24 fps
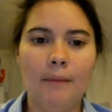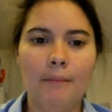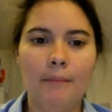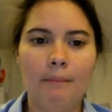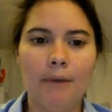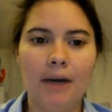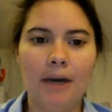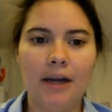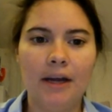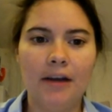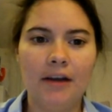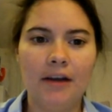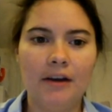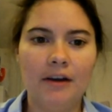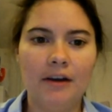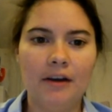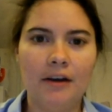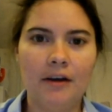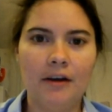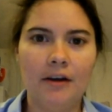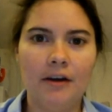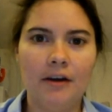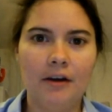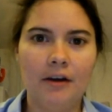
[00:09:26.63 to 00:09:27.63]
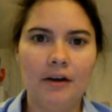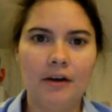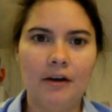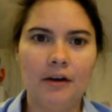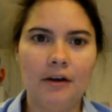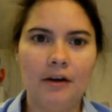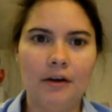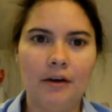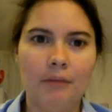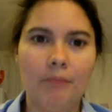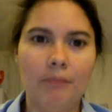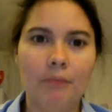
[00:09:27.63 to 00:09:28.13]
But
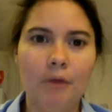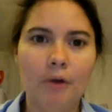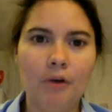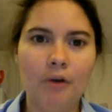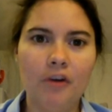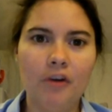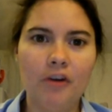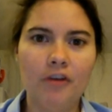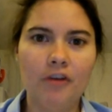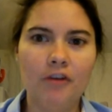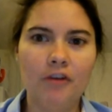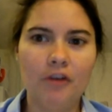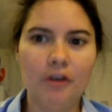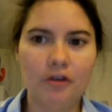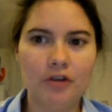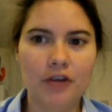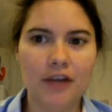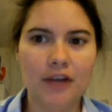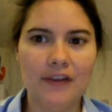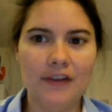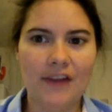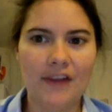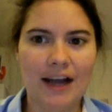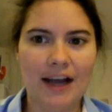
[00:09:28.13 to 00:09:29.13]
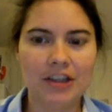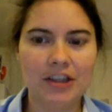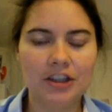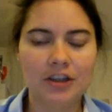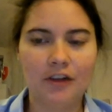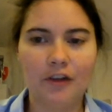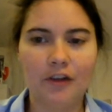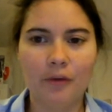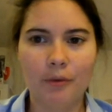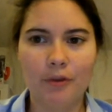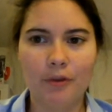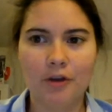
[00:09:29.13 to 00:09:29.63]
most of your
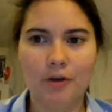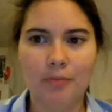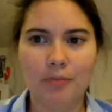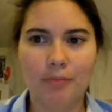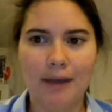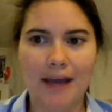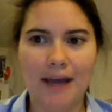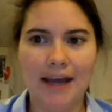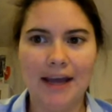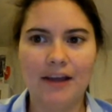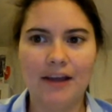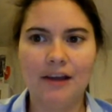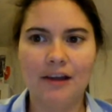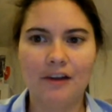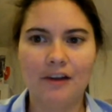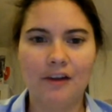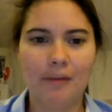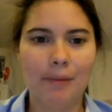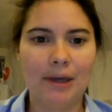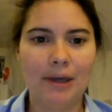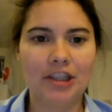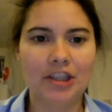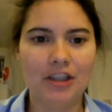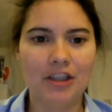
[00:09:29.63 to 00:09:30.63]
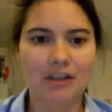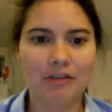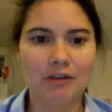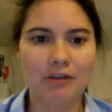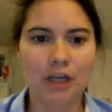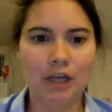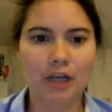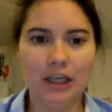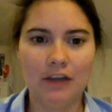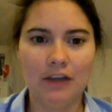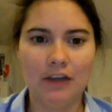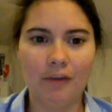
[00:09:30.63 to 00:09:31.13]
transactions with your bank, especially if you
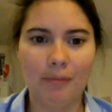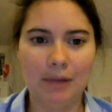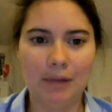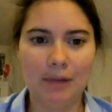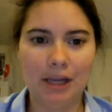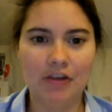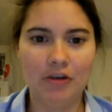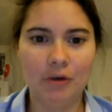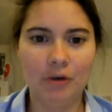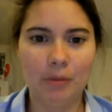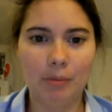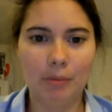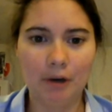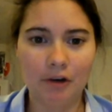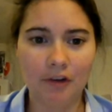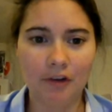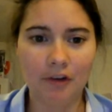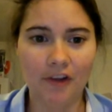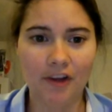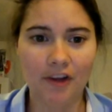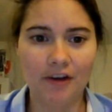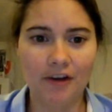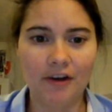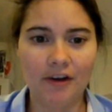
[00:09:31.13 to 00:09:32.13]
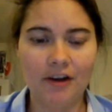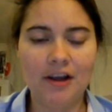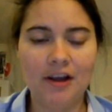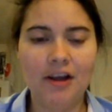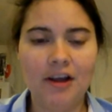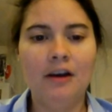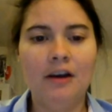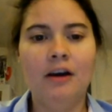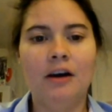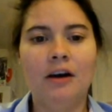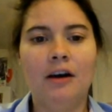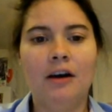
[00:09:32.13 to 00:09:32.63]
need to speak to a person,
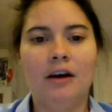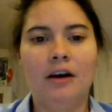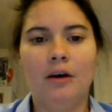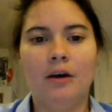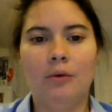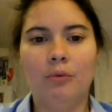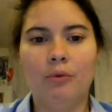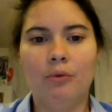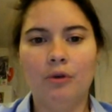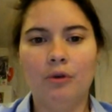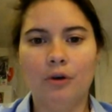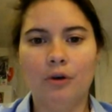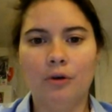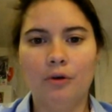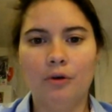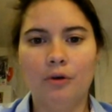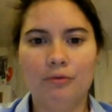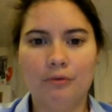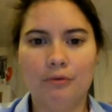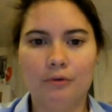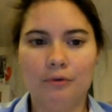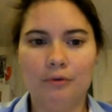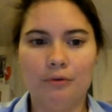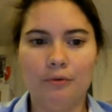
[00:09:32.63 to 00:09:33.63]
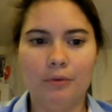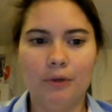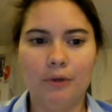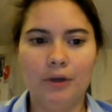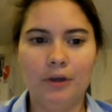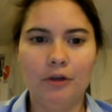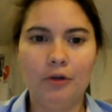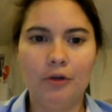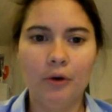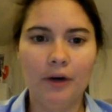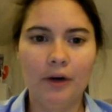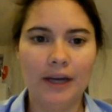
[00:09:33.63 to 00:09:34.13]
will go through
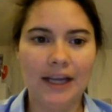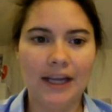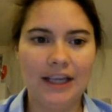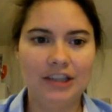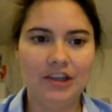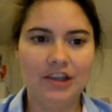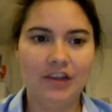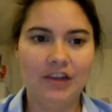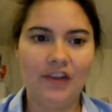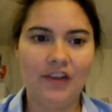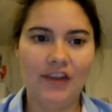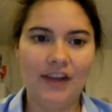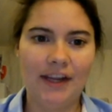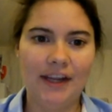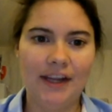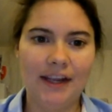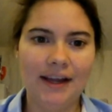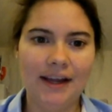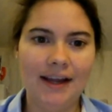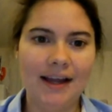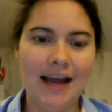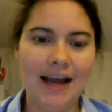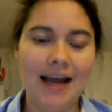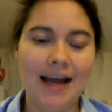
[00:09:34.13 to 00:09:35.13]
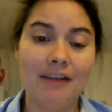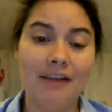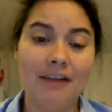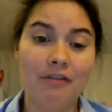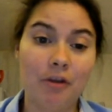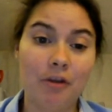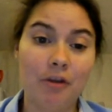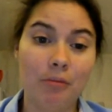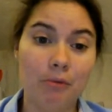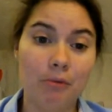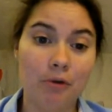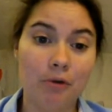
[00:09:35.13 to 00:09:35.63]
your agency. And if
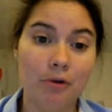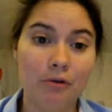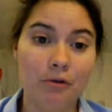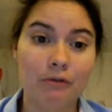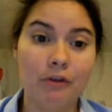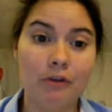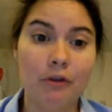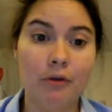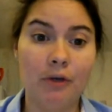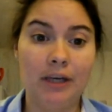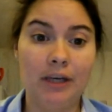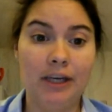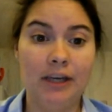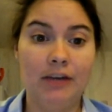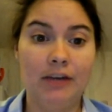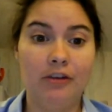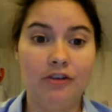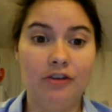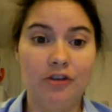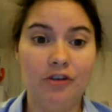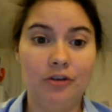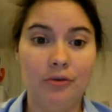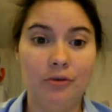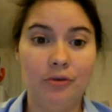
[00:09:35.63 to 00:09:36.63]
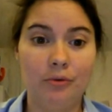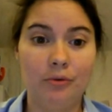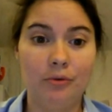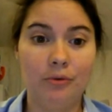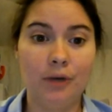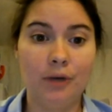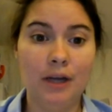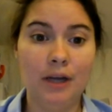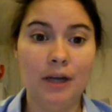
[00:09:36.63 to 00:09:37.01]
you move, you need to